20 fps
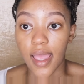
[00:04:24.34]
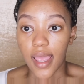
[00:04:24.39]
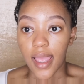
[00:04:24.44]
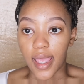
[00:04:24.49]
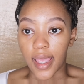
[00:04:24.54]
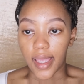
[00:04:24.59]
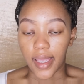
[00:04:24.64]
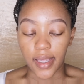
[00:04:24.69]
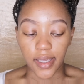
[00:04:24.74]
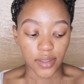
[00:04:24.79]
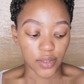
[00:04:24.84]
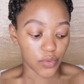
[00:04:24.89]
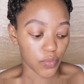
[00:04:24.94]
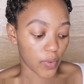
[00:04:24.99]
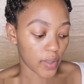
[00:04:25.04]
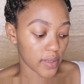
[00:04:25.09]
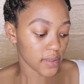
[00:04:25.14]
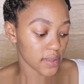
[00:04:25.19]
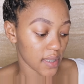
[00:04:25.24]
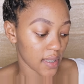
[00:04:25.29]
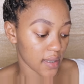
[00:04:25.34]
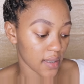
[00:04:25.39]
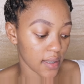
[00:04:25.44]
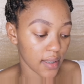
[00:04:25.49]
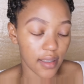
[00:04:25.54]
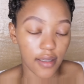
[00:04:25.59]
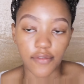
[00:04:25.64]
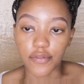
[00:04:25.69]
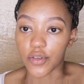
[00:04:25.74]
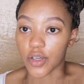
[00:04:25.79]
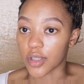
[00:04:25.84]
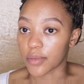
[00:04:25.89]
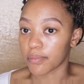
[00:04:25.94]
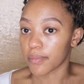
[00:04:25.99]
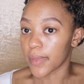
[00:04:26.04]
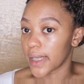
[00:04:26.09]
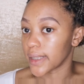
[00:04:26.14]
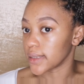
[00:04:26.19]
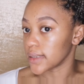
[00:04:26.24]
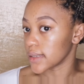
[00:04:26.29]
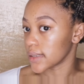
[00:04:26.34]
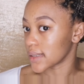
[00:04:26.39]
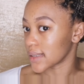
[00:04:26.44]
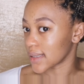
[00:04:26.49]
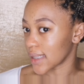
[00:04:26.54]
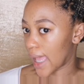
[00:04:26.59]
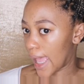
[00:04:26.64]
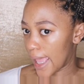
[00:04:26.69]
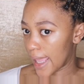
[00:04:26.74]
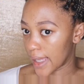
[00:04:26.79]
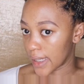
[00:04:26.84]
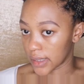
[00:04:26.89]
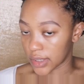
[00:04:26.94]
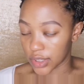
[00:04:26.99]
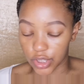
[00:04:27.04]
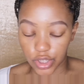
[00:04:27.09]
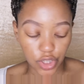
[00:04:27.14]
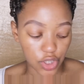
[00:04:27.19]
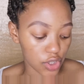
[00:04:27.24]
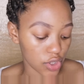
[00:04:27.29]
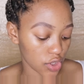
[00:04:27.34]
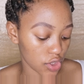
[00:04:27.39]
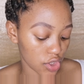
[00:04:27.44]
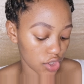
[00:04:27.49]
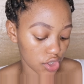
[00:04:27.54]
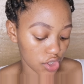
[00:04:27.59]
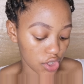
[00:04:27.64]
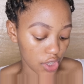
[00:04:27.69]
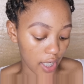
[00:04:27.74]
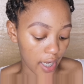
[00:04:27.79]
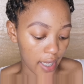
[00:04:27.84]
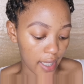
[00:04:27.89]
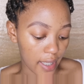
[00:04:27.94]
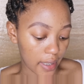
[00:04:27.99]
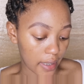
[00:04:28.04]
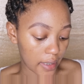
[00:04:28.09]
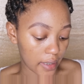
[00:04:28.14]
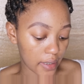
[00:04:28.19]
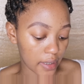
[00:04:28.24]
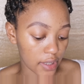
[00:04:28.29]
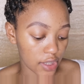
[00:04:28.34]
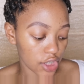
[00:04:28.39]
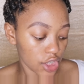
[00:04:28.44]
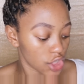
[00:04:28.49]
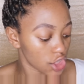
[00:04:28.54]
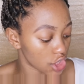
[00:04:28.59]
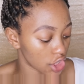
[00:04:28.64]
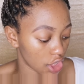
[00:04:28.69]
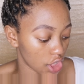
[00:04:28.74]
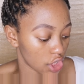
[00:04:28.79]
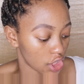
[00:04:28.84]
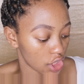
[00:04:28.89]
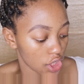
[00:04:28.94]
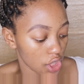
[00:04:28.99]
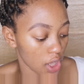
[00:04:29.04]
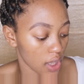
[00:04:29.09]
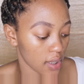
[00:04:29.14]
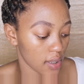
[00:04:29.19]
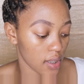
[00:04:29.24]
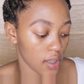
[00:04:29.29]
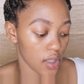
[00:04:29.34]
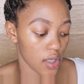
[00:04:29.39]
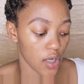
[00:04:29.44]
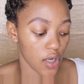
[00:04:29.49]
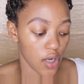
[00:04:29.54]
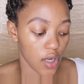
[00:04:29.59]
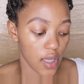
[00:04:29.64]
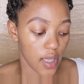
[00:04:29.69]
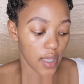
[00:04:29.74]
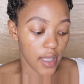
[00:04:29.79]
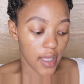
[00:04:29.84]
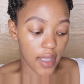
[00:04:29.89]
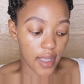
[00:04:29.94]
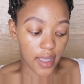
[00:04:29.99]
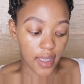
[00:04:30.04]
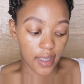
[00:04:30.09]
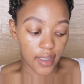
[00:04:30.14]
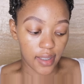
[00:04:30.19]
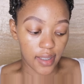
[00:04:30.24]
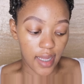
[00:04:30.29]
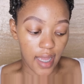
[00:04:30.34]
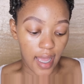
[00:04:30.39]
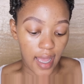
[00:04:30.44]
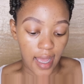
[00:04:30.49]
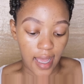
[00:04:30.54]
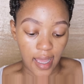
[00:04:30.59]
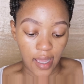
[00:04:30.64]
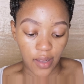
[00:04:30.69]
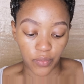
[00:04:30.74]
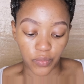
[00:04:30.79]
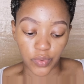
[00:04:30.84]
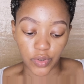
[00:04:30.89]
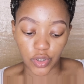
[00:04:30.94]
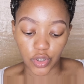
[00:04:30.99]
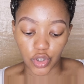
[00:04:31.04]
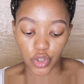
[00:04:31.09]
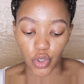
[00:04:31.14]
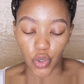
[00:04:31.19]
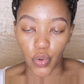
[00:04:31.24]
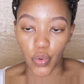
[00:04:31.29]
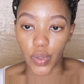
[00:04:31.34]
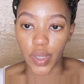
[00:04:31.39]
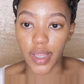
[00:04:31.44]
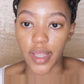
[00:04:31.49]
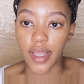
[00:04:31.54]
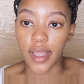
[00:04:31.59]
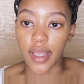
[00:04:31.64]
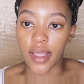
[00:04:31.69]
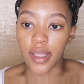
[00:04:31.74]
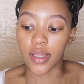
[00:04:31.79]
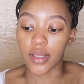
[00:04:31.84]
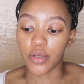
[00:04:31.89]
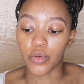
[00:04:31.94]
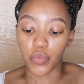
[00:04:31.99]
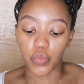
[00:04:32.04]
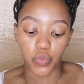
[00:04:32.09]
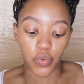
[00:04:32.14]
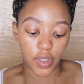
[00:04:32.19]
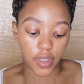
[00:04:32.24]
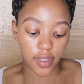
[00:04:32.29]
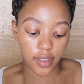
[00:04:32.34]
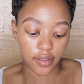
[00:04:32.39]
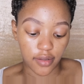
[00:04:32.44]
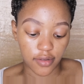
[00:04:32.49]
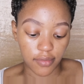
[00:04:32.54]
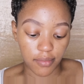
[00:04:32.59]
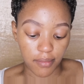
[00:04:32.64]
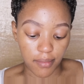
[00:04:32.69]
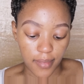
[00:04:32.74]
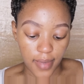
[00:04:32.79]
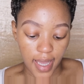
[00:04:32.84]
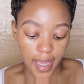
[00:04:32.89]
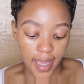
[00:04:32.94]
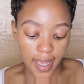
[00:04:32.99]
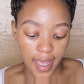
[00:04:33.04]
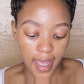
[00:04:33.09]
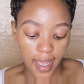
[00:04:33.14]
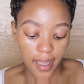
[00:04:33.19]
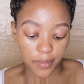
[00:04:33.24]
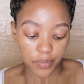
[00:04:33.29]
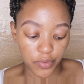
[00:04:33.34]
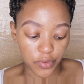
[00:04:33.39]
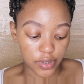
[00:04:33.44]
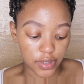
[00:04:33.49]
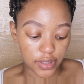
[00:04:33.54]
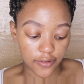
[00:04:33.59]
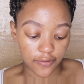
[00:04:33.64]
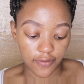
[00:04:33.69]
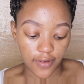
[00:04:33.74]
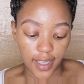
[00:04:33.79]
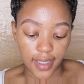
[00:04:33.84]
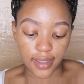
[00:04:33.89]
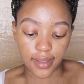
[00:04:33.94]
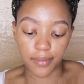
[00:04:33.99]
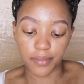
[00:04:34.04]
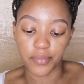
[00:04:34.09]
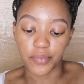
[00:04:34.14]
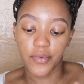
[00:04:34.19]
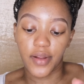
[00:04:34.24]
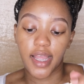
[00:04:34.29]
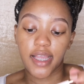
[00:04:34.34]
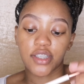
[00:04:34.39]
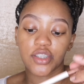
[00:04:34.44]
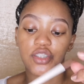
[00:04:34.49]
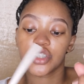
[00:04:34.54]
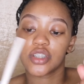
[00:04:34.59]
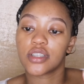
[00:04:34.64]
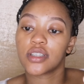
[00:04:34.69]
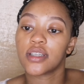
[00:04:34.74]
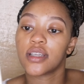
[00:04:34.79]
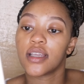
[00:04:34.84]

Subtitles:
And once I think I've got my desired shading in, I will go in with my eyebrow definer brush.